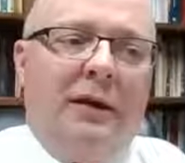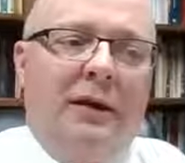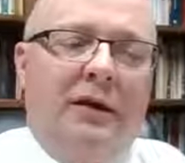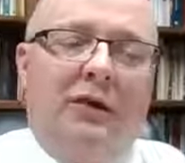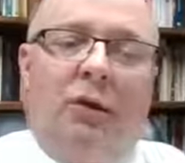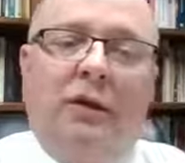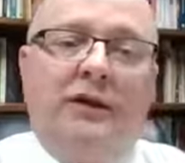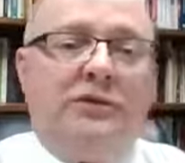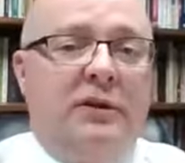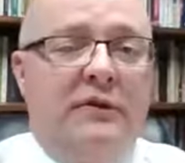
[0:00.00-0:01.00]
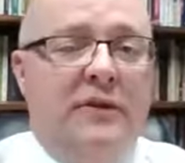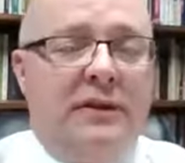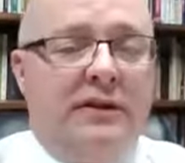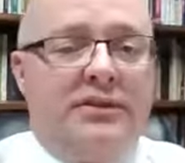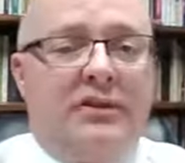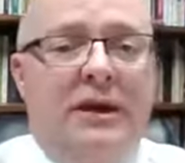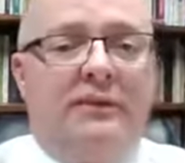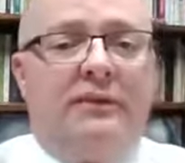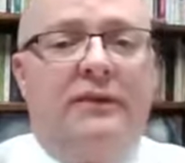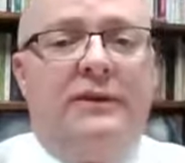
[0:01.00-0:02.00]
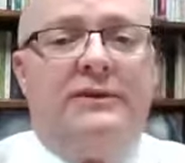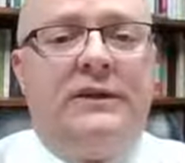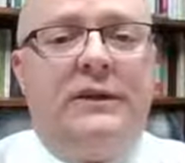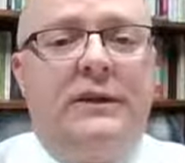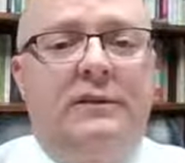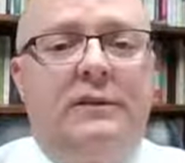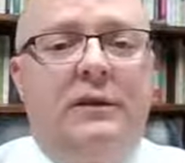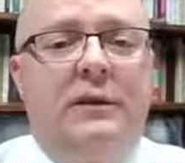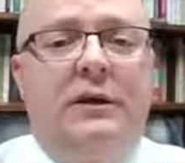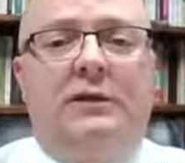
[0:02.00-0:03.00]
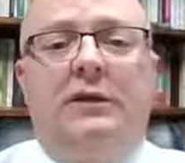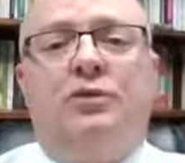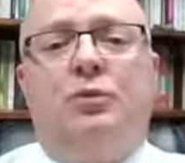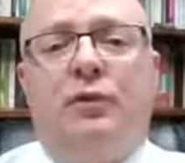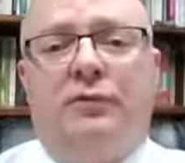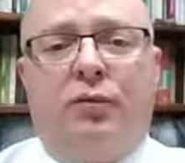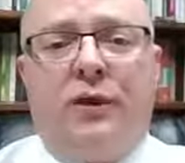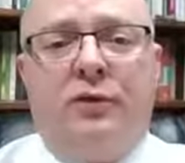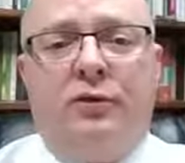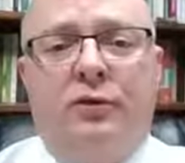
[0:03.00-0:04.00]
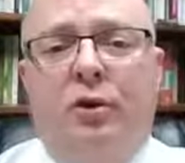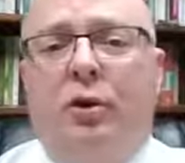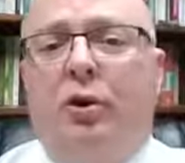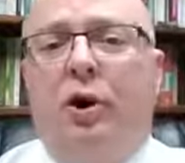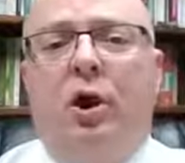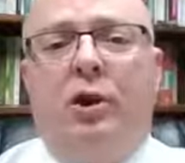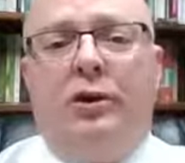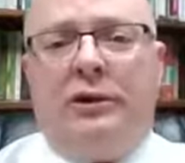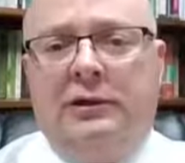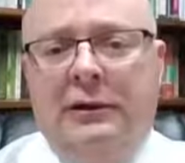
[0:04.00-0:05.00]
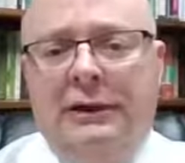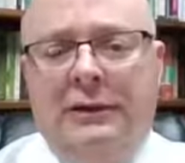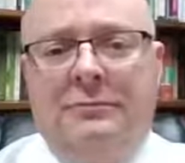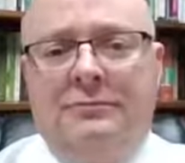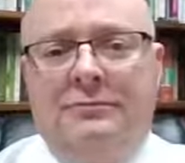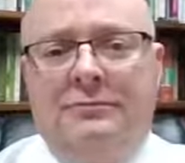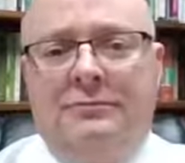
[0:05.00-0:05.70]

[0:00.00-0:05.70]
uh, according to leviticus chapter 15 this would have rendered her unclean